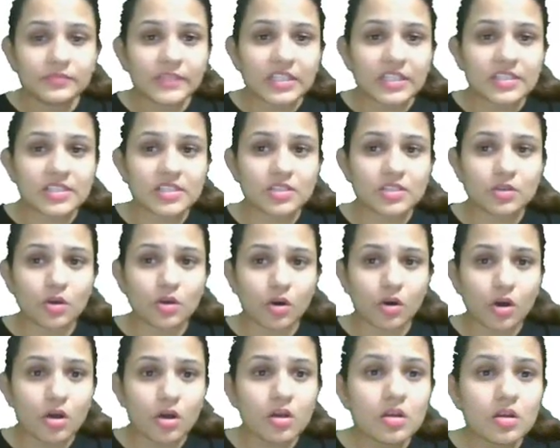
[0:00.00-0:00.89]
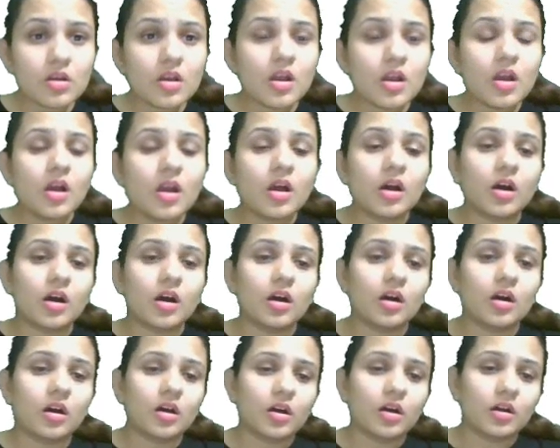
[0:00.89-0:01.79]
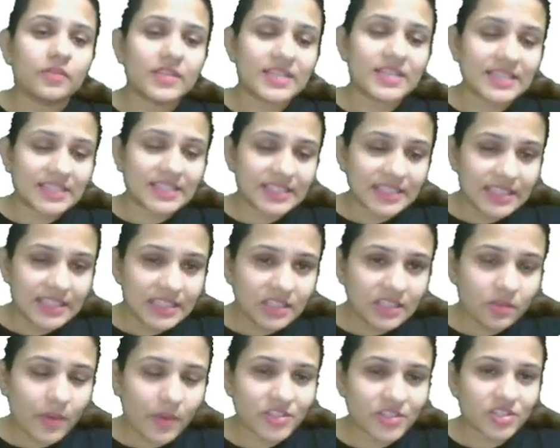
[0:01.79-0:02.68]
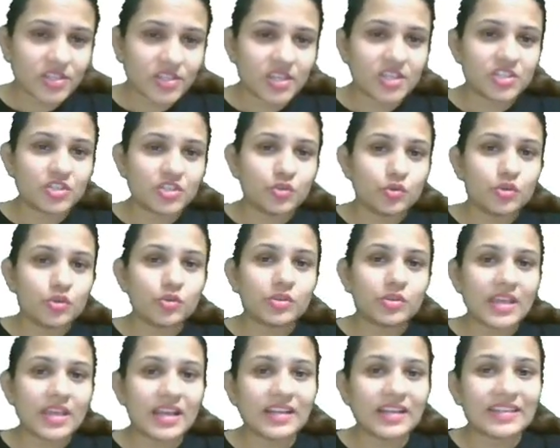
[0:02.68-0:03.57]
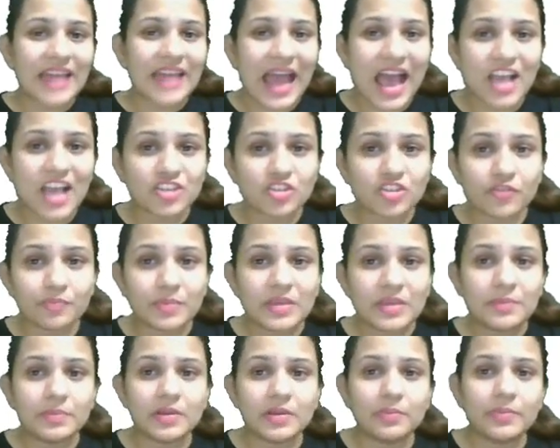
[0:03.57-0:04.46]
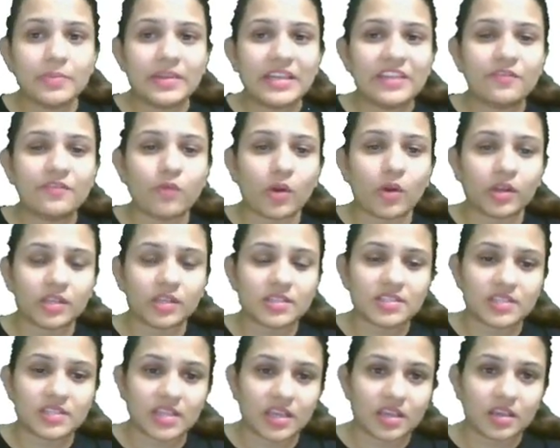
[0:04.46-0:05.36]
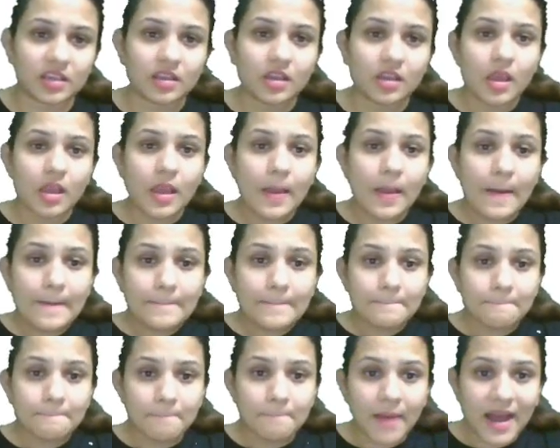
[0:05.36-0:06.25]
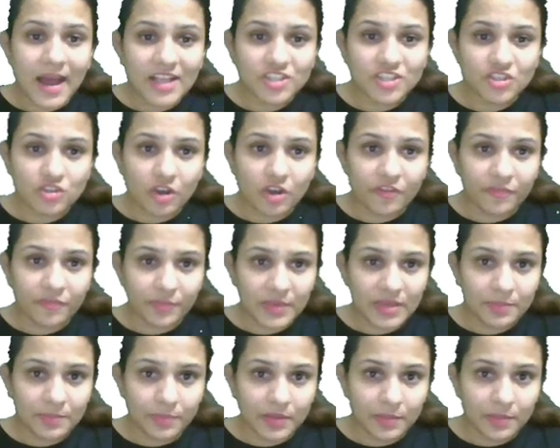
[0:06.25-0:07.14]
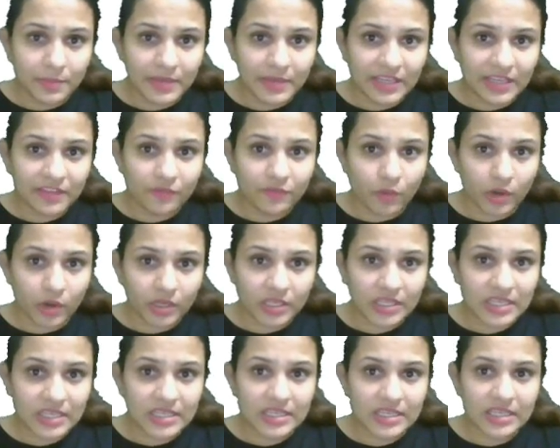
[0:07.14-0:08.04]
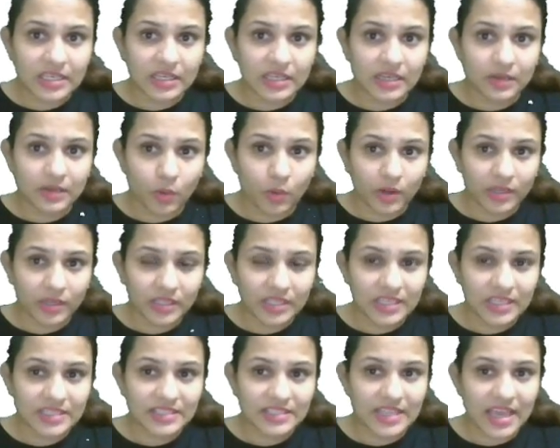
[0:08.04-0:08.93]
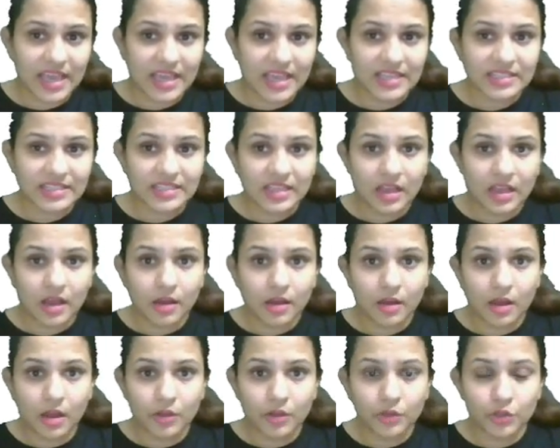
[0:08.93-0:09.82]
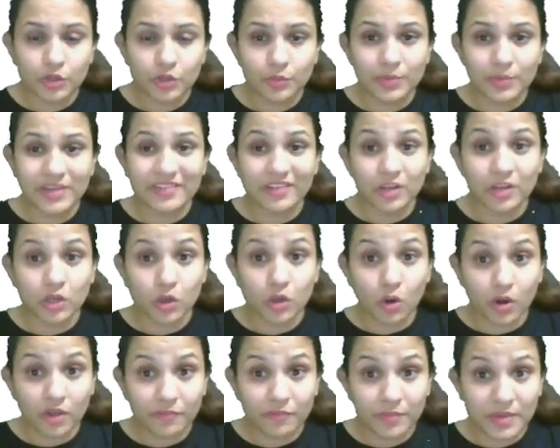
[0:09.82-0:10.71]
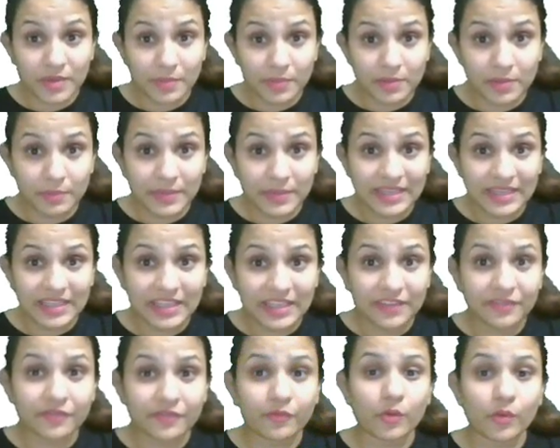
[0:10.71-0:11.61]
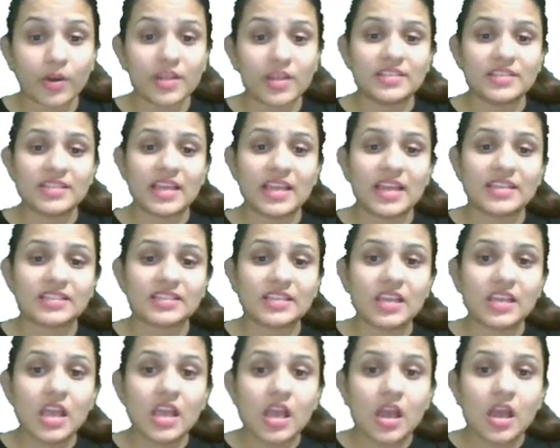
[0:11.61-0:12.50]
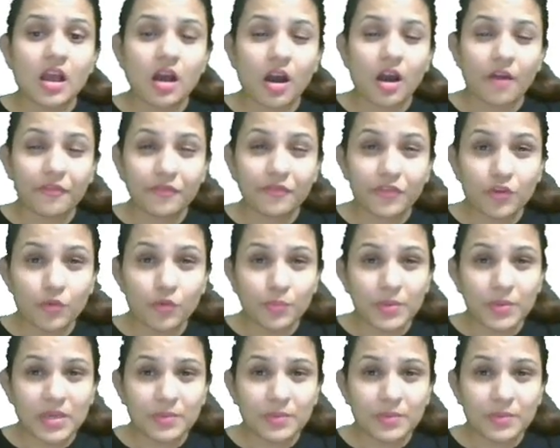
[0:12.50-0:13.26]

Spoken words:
So the 16th question is, do you think dash of people believe what is say? Much of people believe what he says. Do you believe a lot of people believe what he says? A few